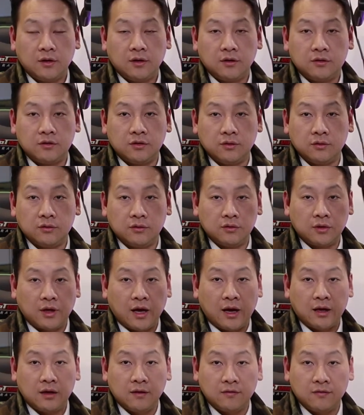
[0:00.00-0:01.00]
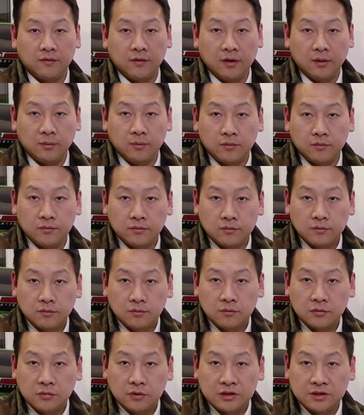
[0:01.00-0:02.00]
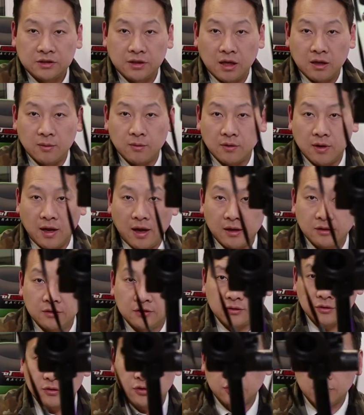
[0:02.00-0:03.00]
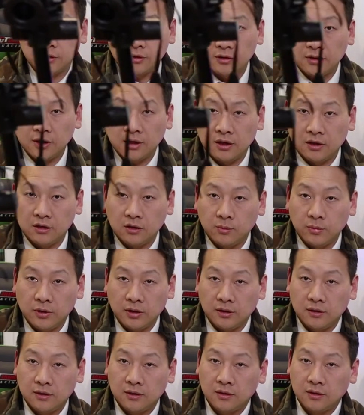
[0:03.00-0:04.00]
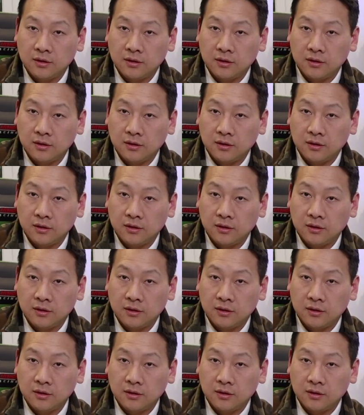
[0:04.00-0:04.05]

so you kind of stabilize your shot a little bit.